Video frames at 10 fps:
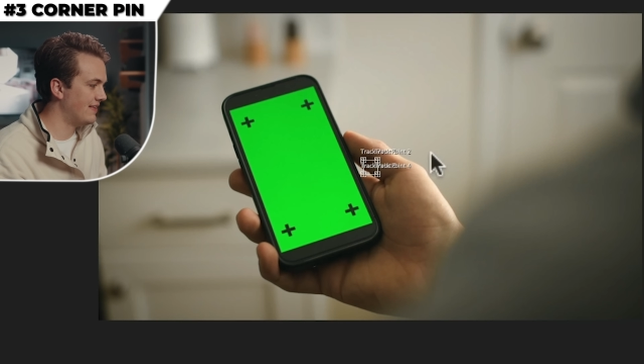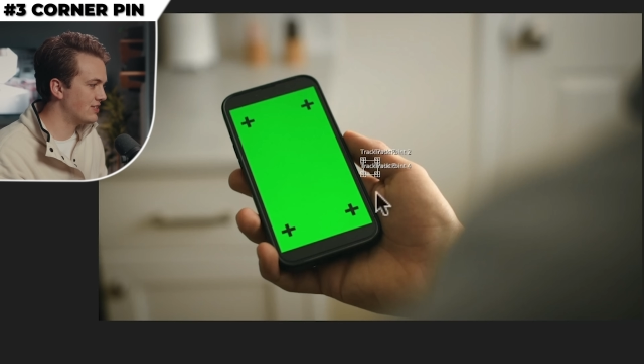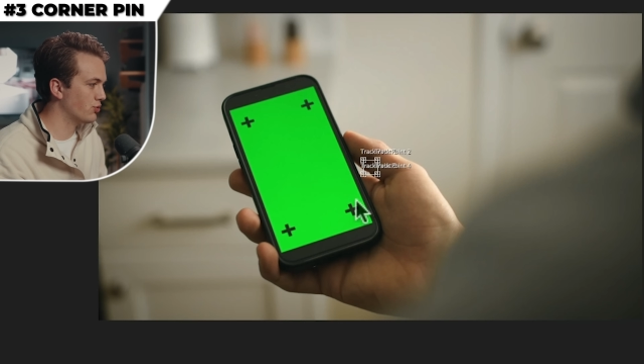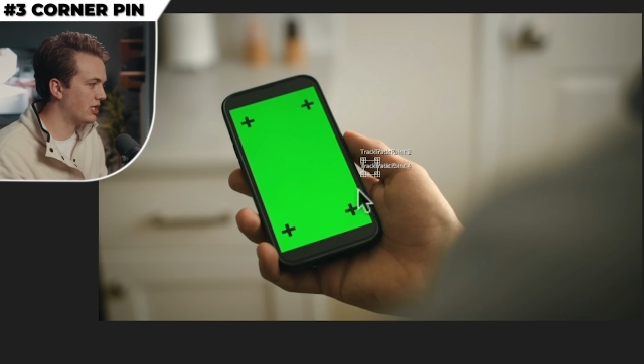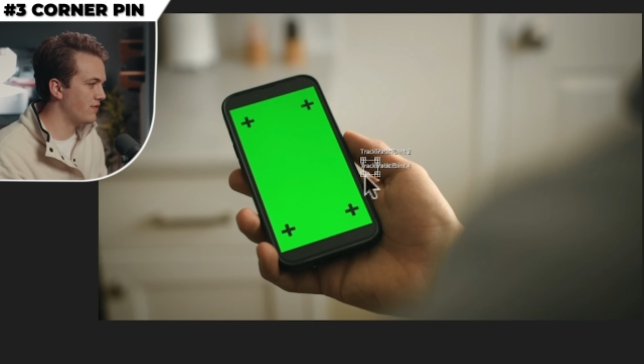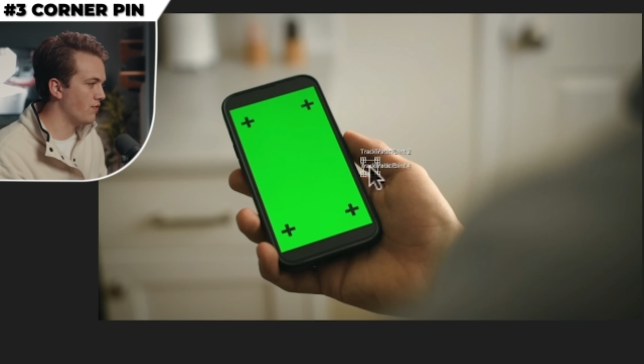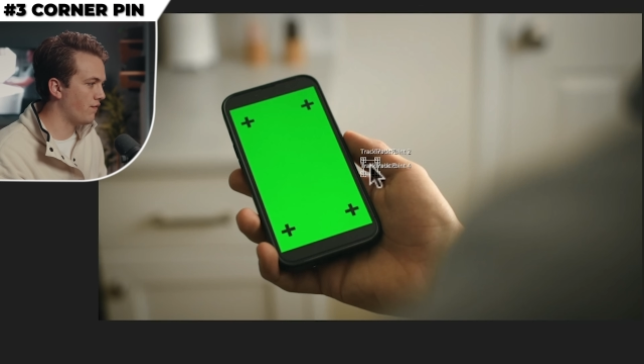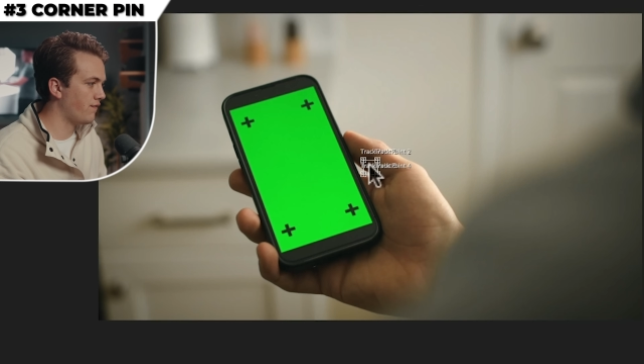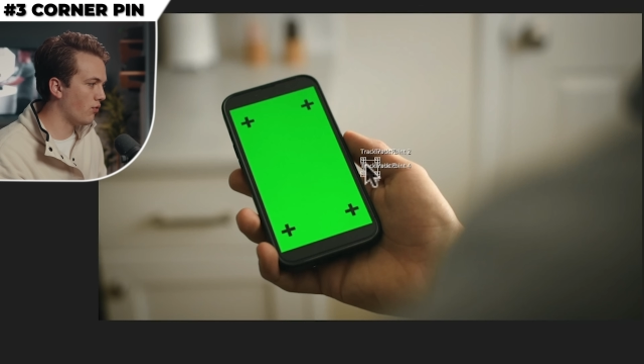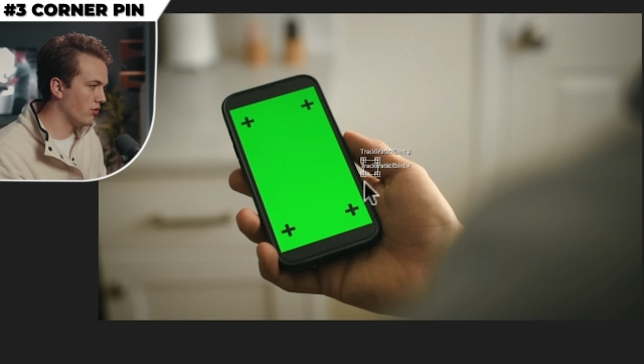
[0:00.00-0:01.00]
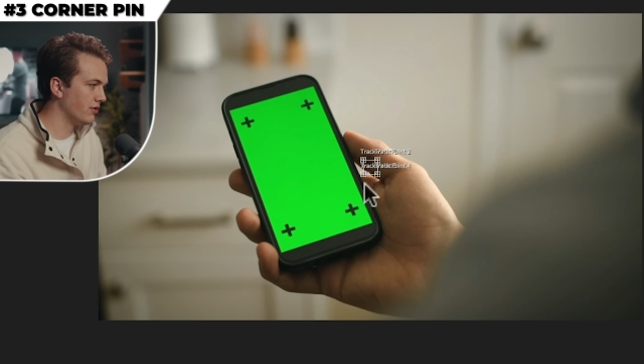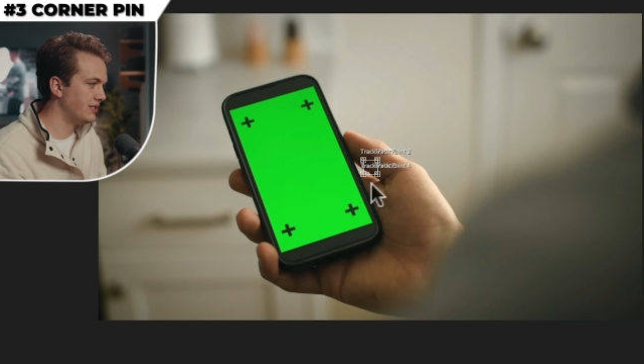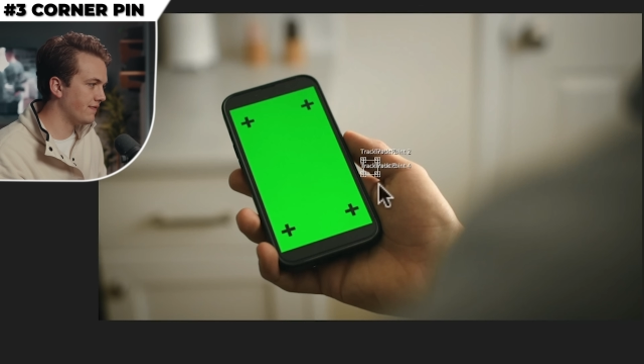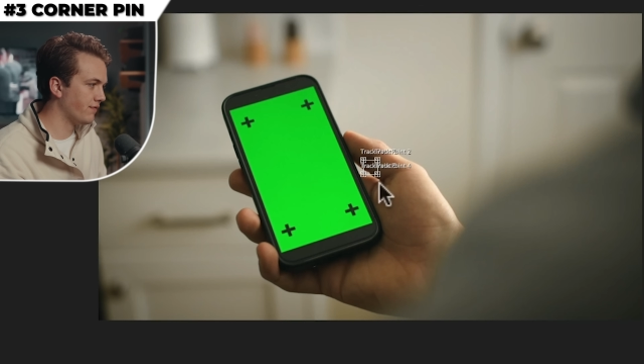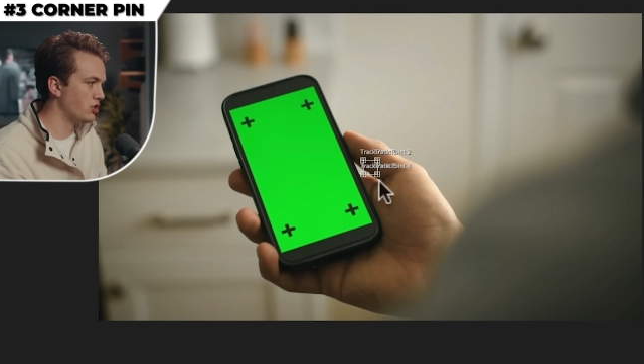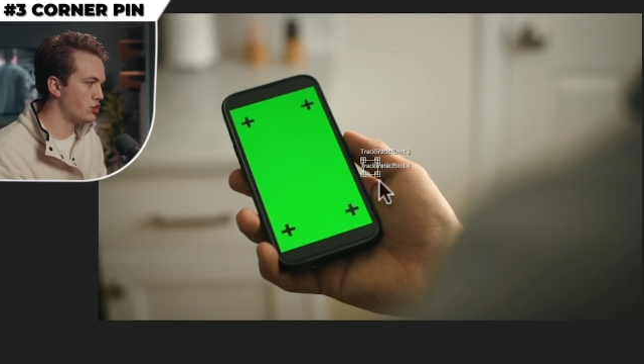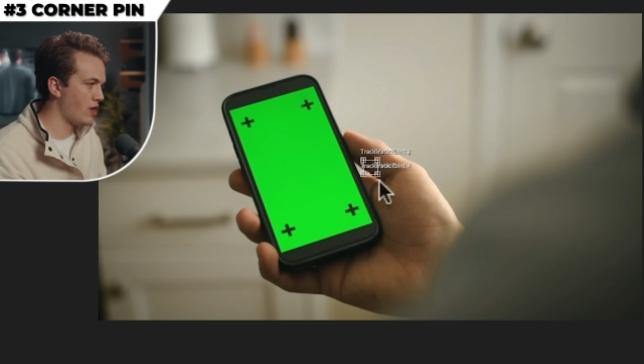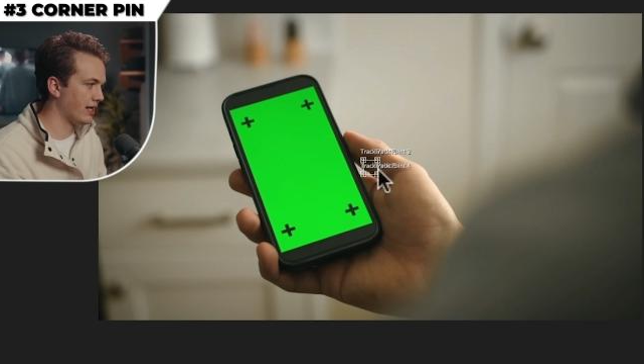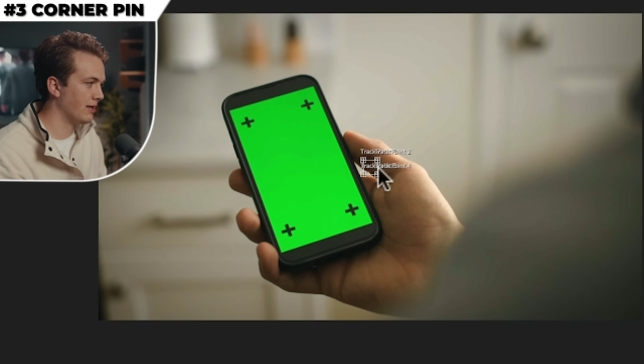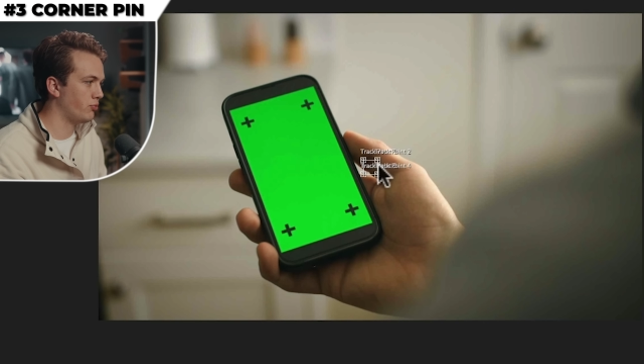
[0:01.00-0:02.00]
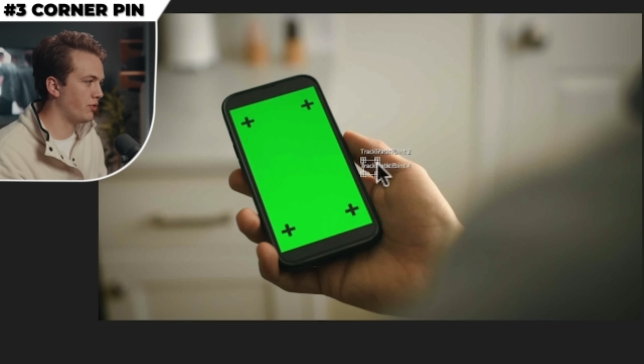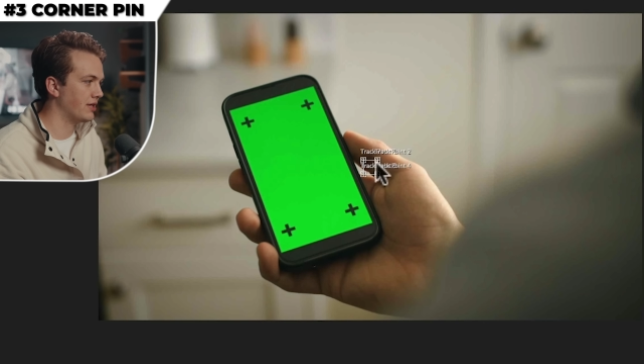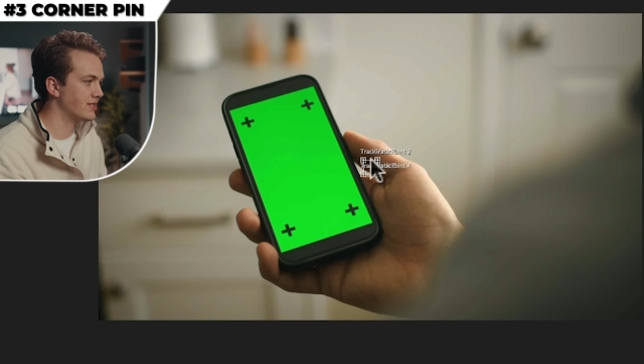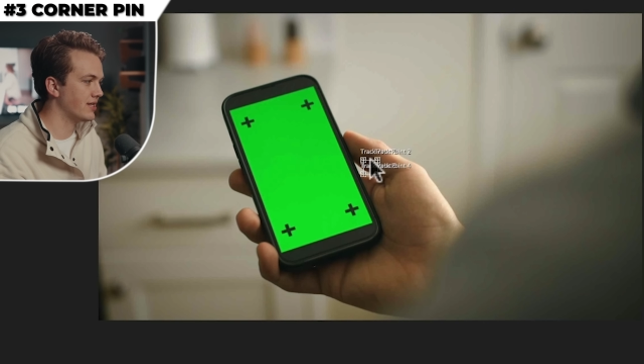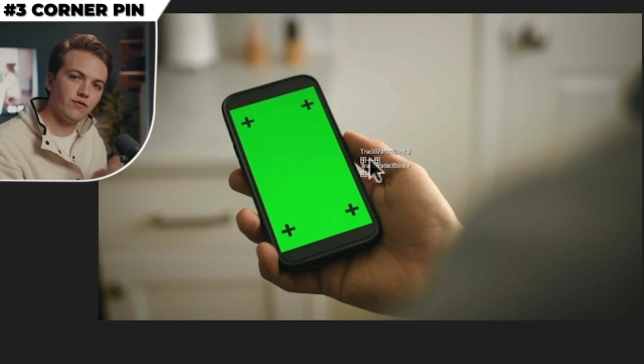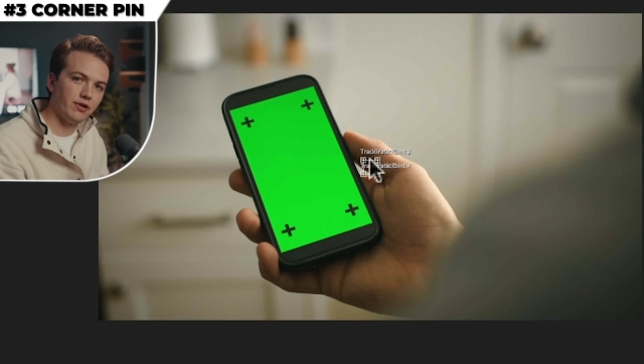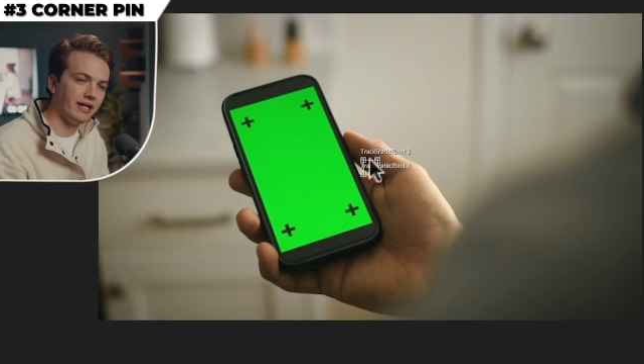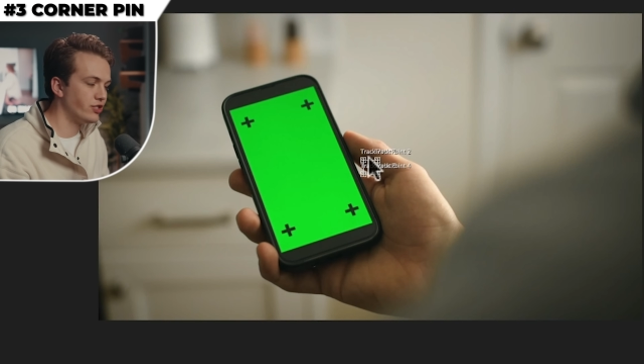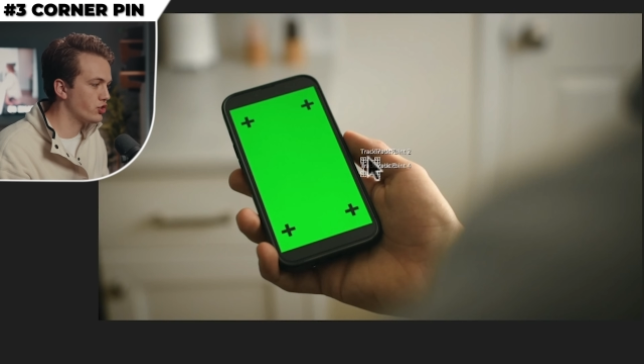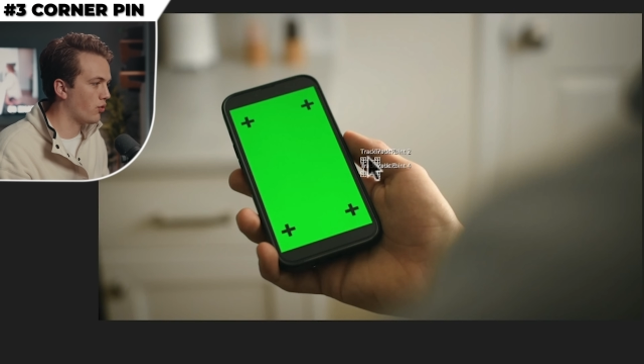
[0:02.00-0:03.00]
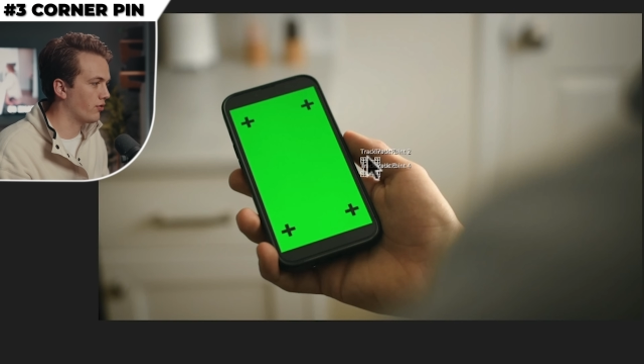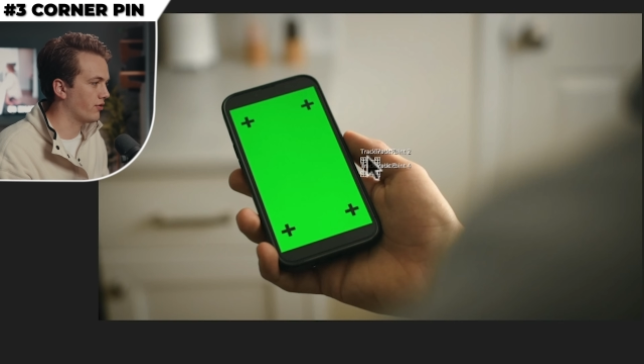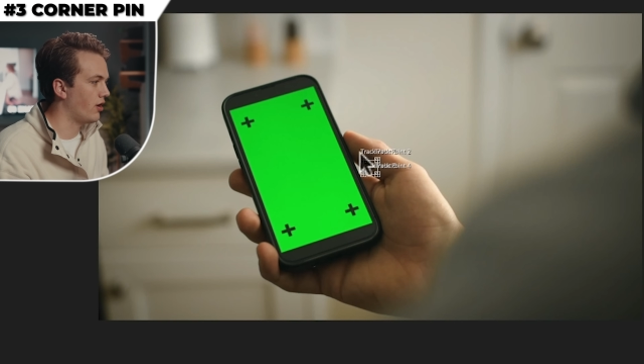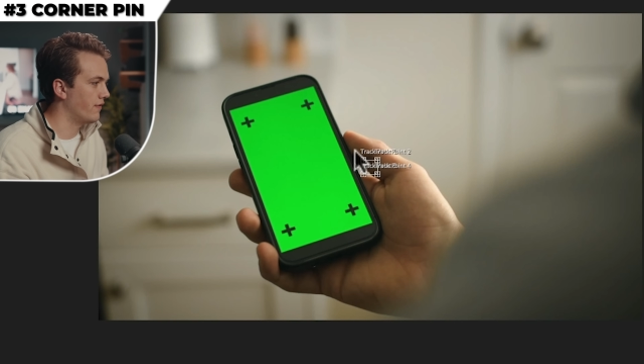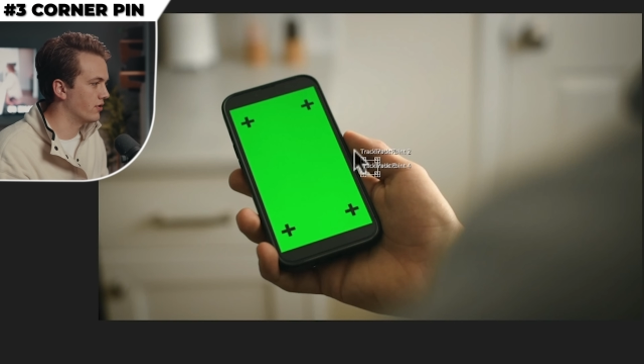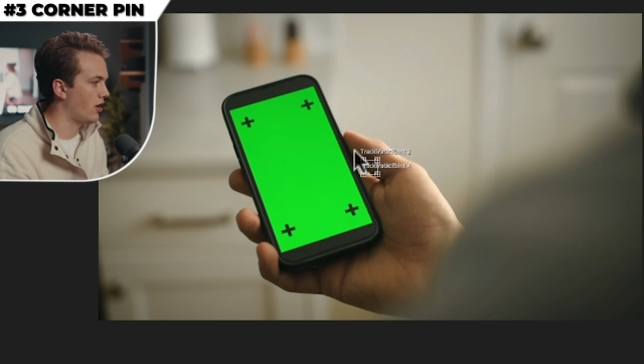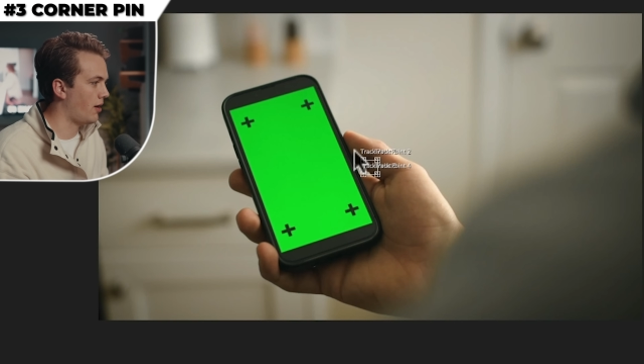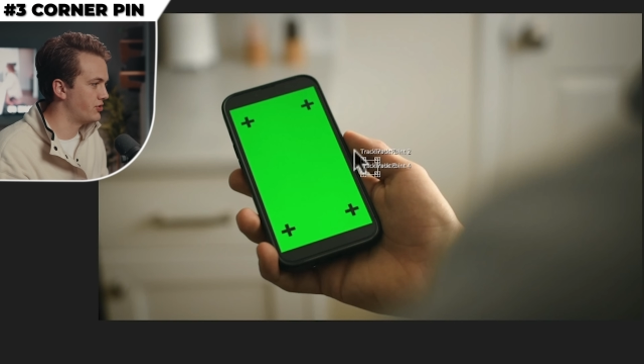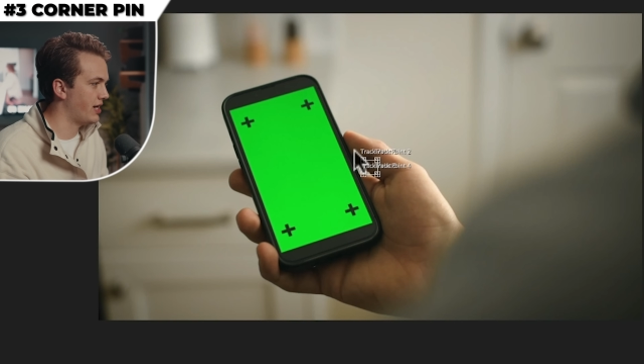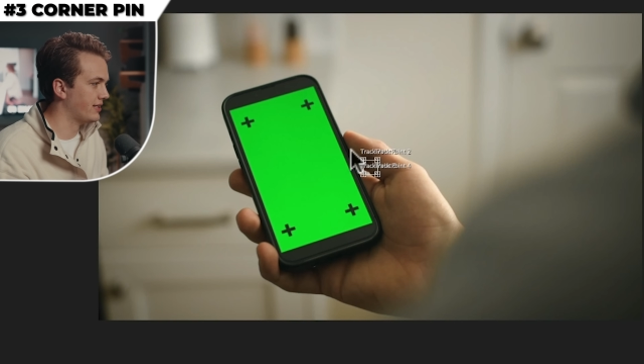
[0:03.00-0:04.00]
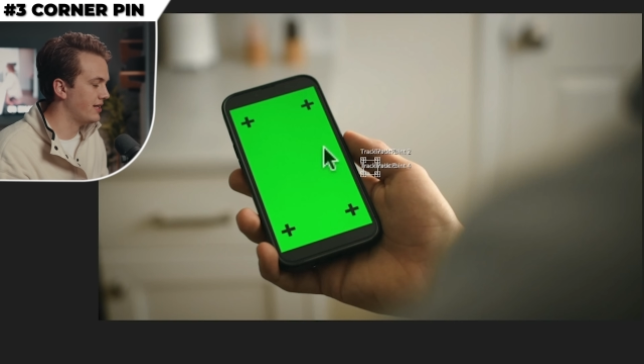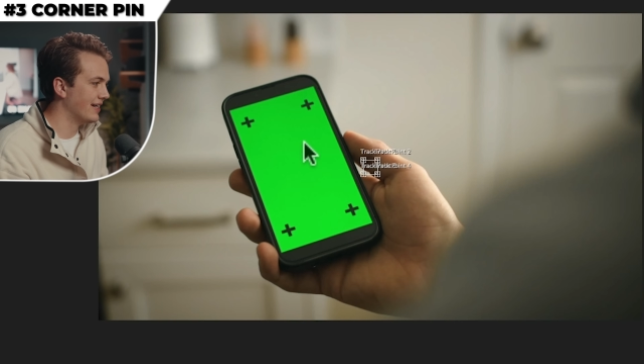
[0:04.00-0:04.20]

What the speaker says: And this will give you 4 different tracking points for each corner of your object.